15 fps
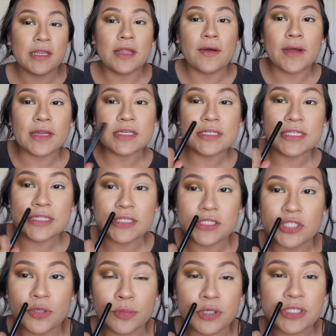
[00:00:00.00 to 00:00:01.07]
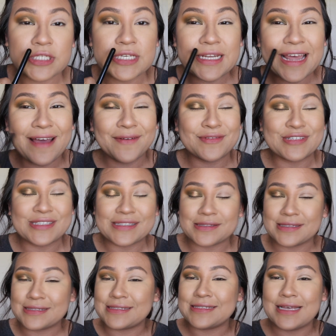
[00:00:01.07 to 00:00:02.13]
Now actually the shimmer did have
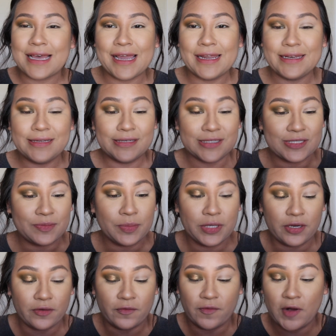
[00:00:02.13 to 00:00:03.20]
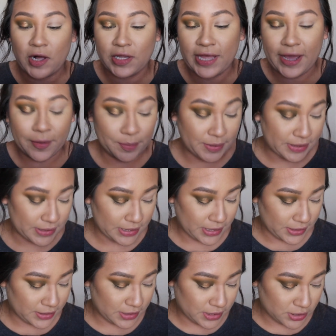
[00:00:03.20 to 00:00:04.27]
just the tiniest bit of fallout, but
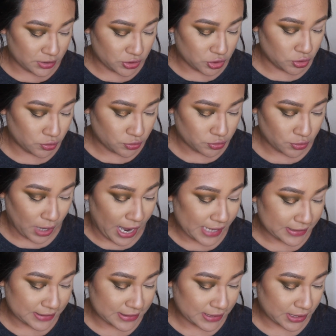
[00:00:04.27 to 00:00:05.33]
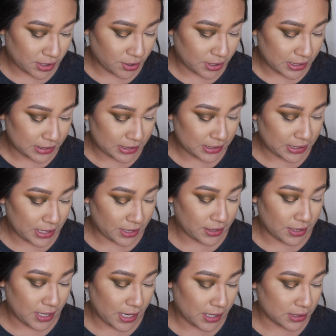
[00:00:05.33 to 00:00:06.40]
nothing too drastic or anything
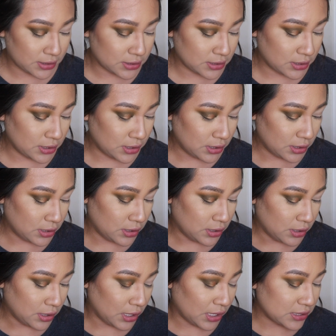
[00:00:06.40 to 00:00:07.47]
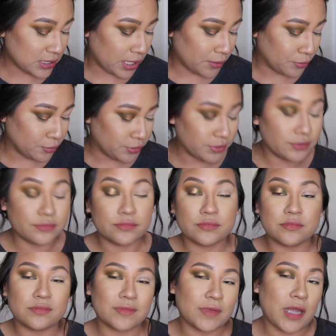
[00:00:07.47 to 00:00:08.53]
like that, as I would
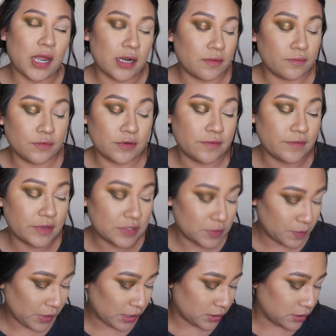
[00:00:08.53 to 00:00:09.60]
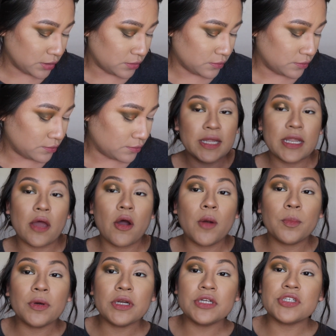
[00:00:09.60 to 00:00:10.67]
have expected. Now
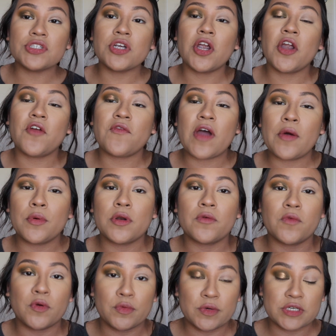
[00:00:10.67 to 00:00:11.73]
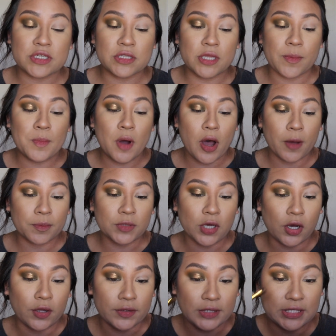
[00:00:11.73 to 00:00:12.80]
I'm pretty sure if I would have originally popped
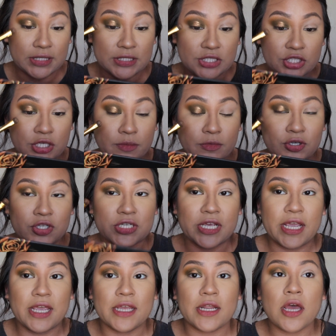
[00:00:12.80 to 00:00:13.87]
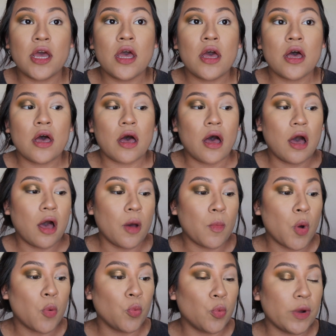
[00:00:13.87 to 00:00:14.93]
on this shimmer shade
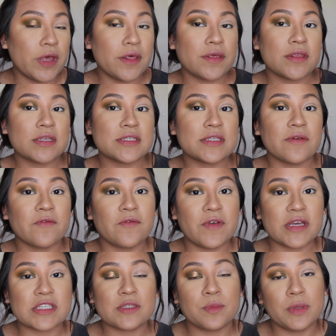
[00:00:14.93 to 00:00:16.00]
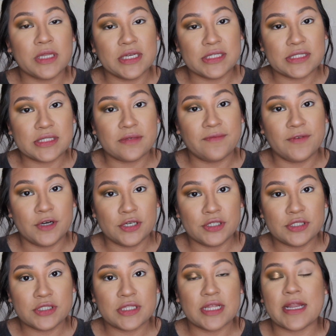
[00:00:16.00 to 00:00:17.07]
with some Fix Plus
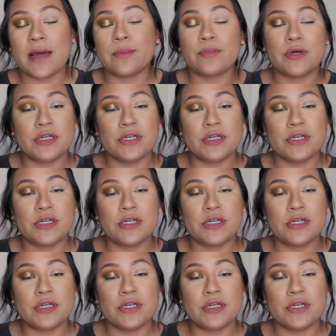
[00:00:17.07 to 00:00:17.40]
first, then I'm